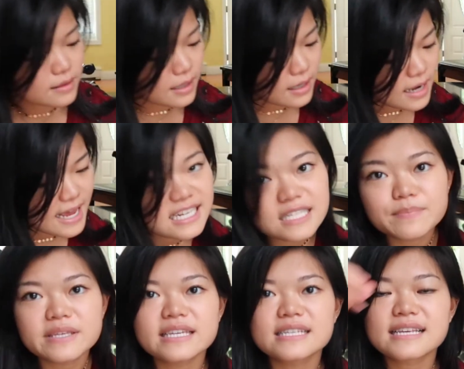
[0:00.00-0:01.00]
The next
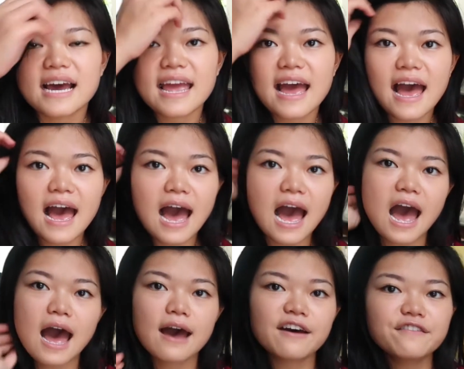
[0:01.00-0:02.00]
piece I
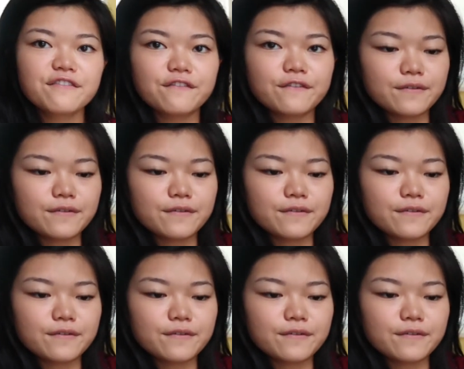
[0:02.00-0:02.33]
have